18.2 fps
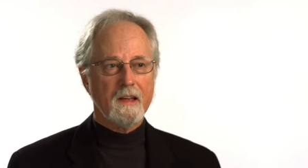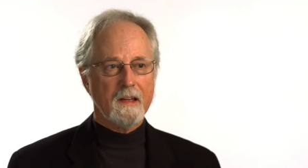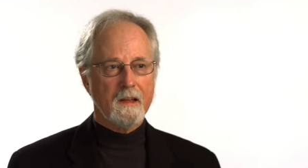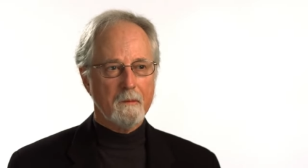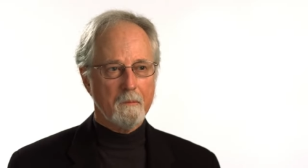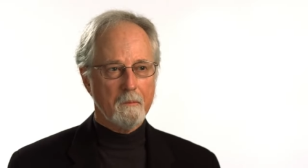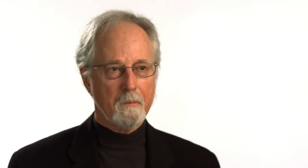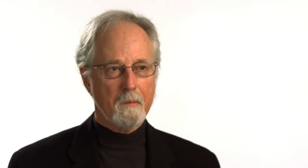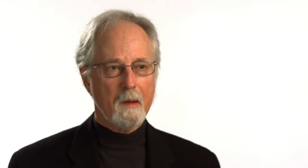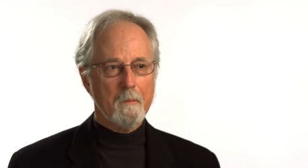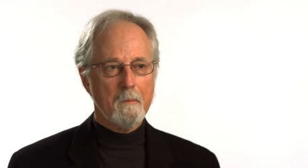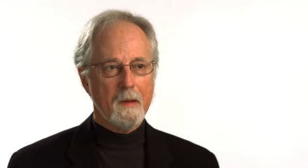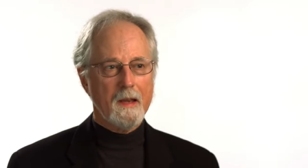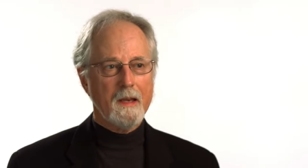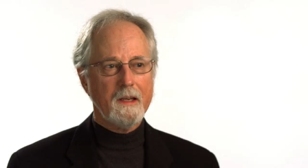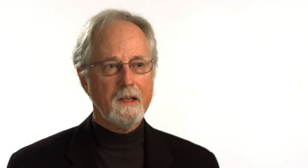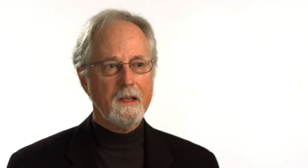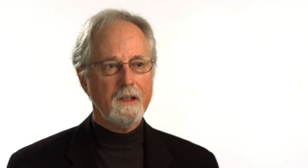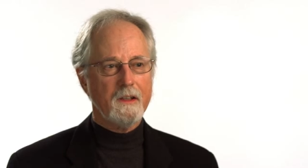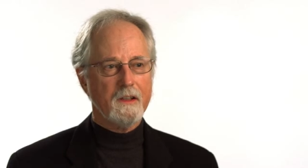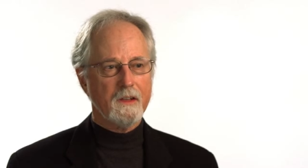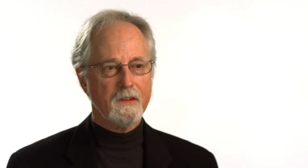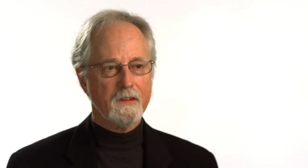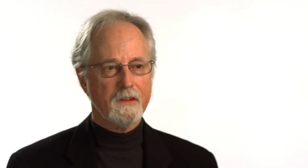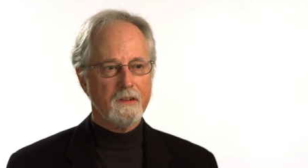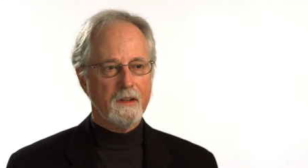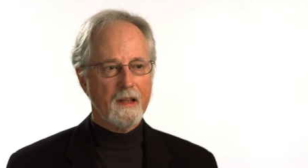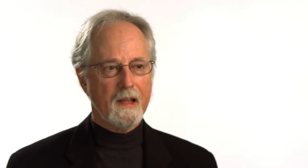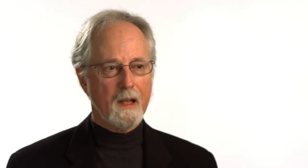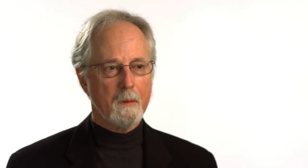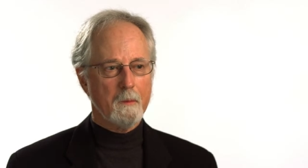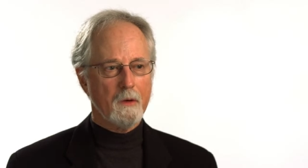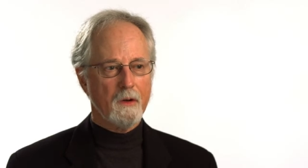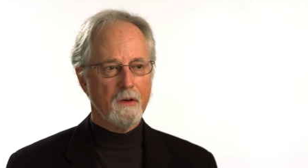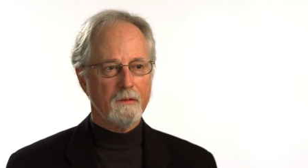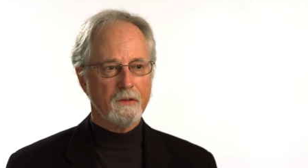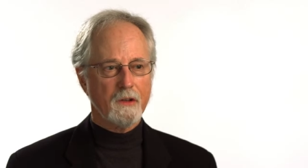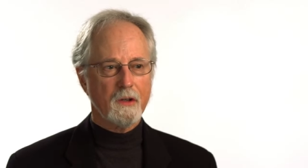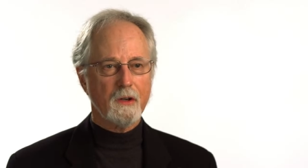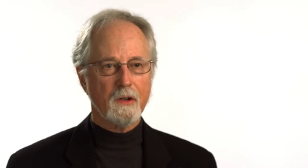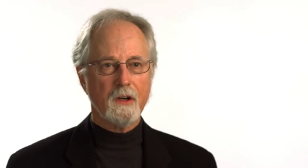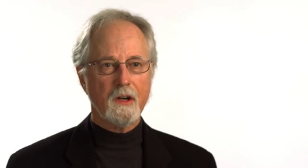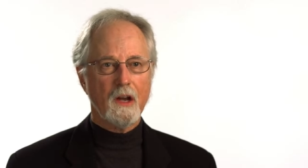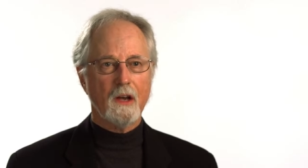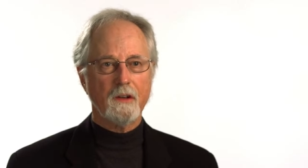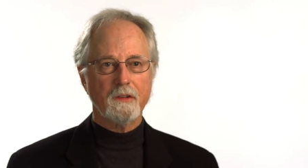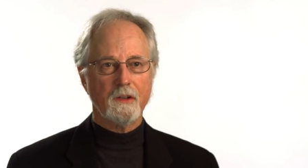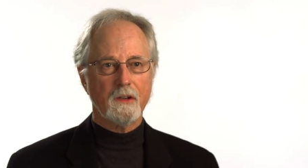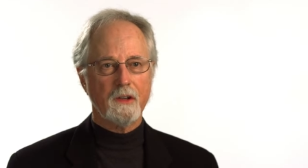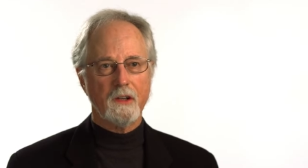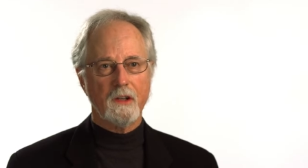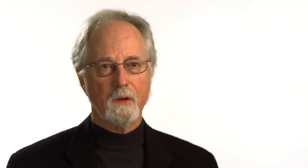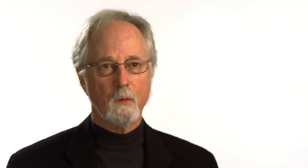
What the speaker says: maintaining this element of curiosity